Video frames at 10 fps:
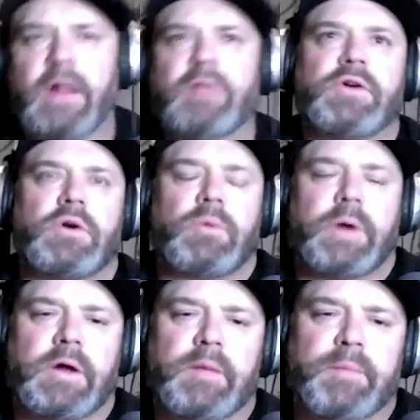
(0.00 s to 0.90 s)
of a
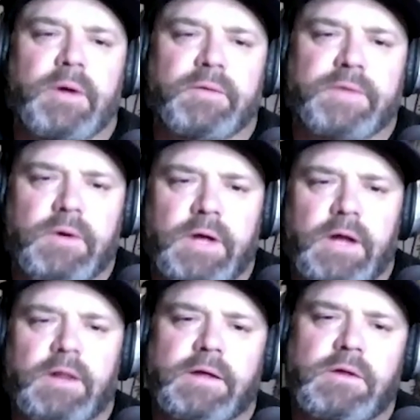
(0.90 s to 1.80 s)
career he built, though. Yeah,
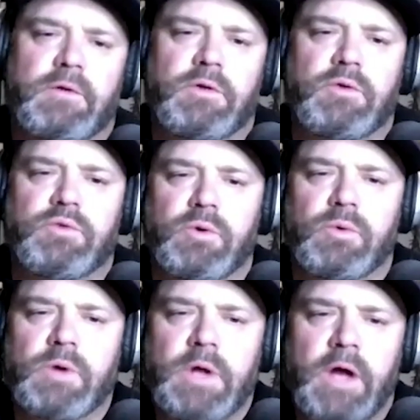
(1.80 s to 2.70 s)
like you
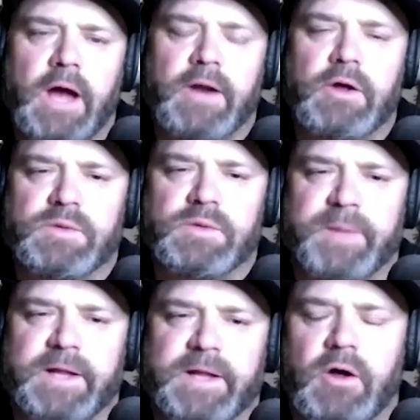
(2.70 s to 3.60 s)
do. I know you
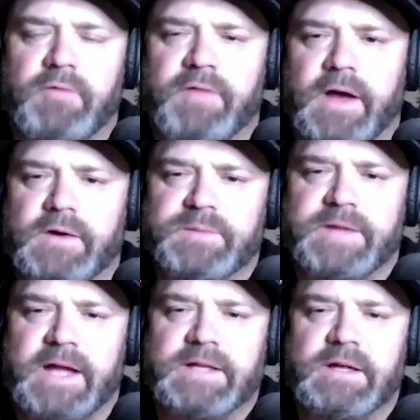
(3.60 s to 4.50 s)
respect all fighters, but
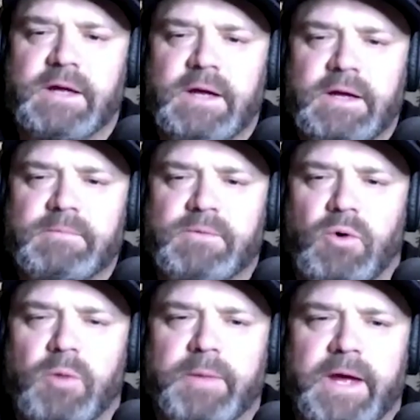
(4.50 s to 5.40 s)
that
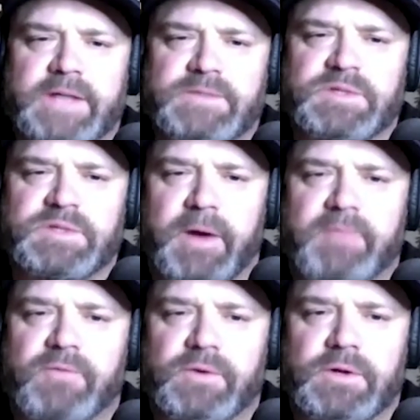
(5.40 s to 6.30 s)
Cormier is a
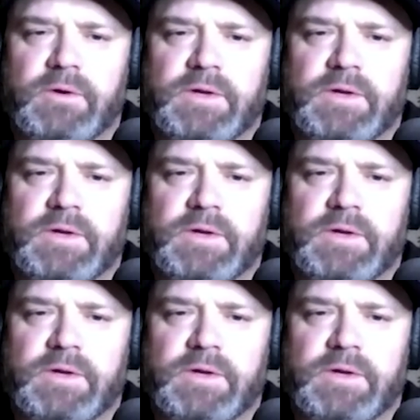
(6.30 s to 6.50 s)
respectful dude.